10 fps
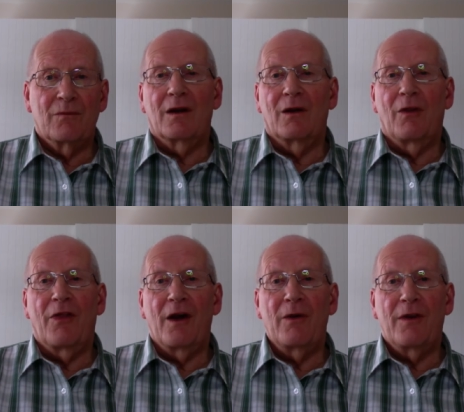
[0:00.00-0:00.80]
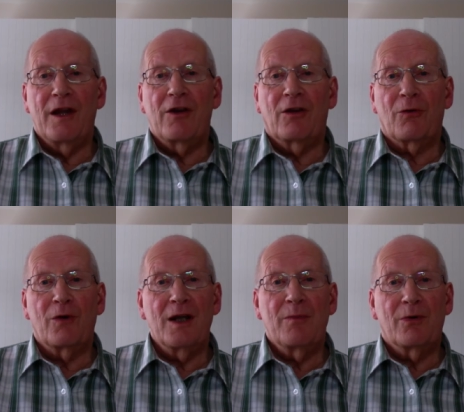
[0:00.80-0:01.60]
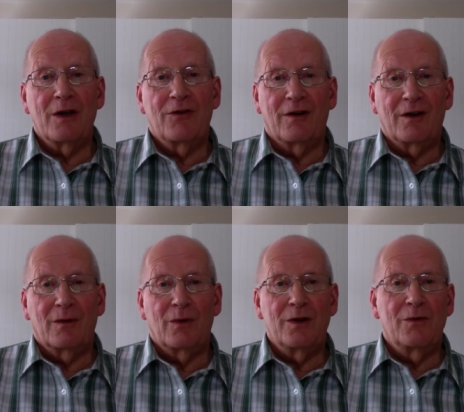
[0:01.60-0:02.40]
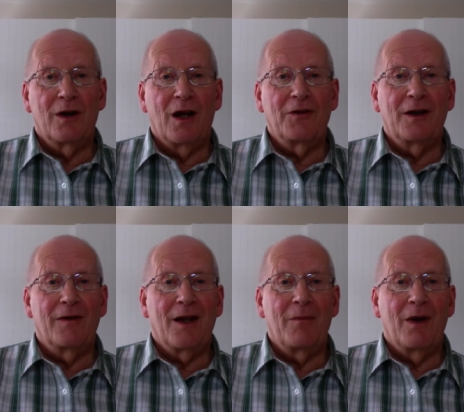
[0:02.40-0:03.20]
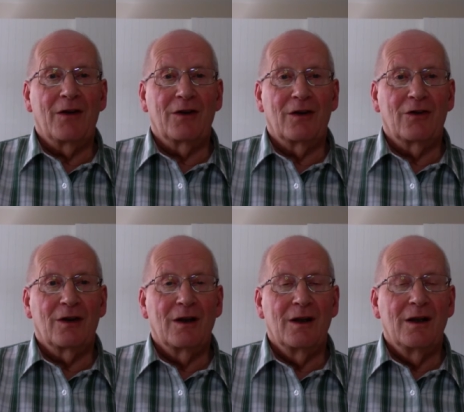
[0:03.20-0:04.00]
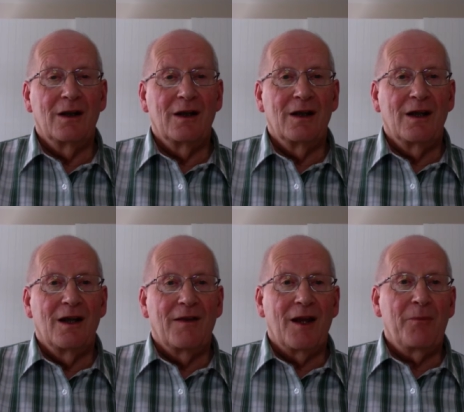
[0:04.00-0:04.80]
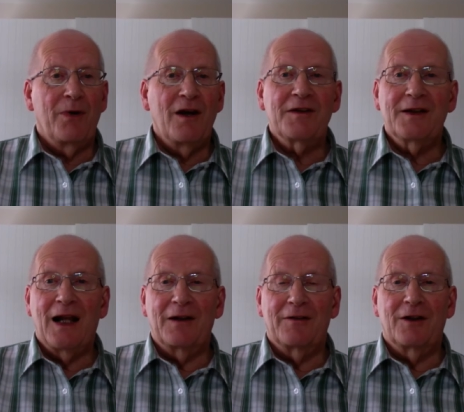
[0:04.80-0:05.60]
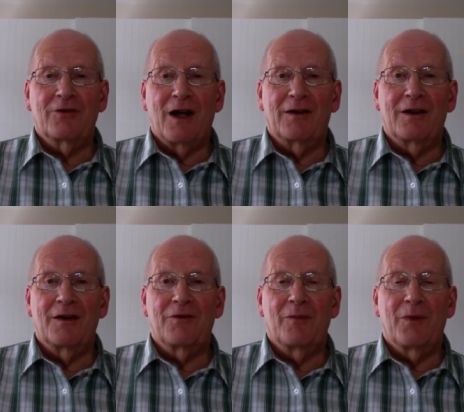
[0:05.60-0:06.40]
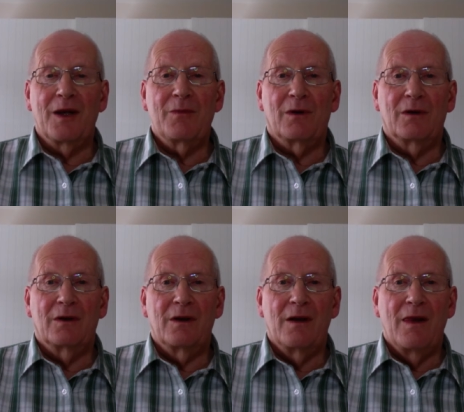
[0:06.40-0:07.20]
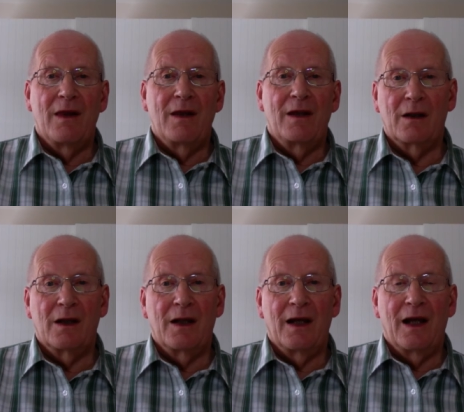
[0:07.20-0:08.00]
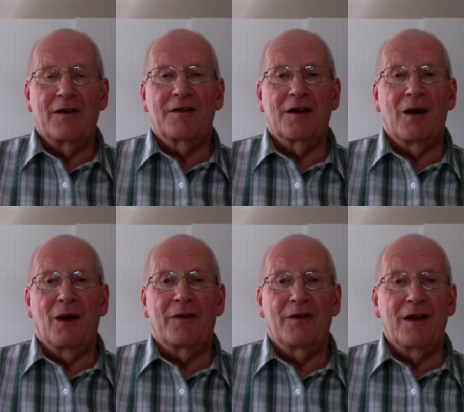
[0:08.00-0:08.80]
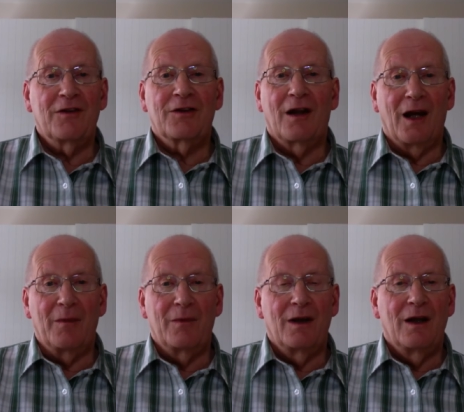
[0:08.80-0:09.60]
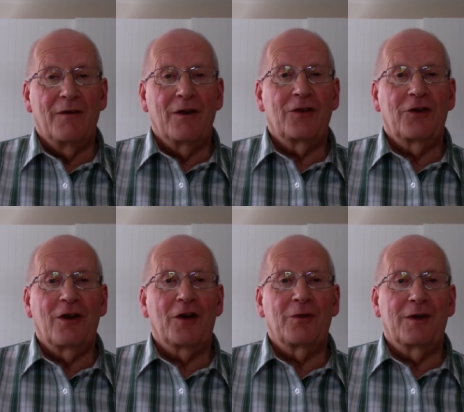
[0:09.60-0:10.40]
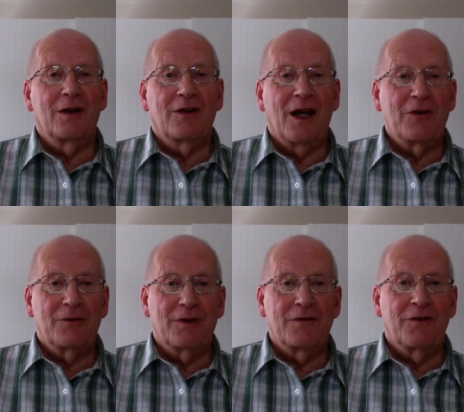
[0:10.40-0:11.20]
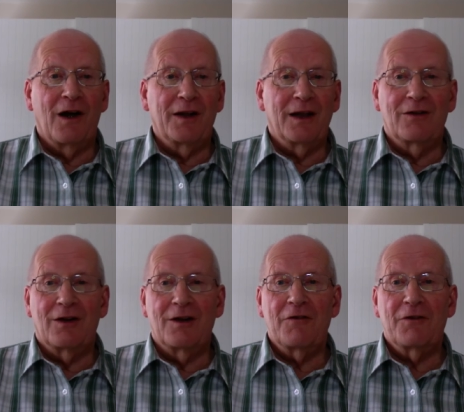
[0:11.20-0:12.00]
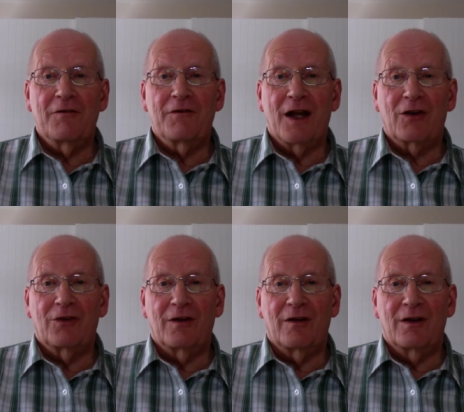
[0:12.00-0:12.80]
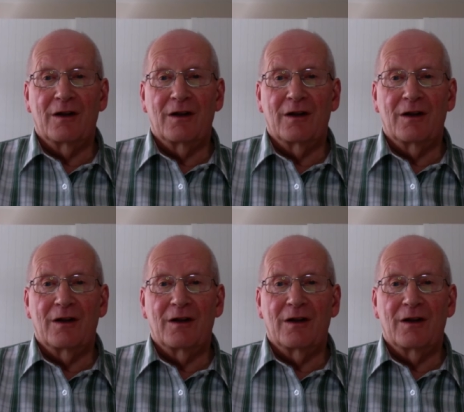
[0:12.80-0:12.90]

Although these three preachers were united in their message, their personalities attracted different people. And so at this time, the church was in danger of dividing into different factions,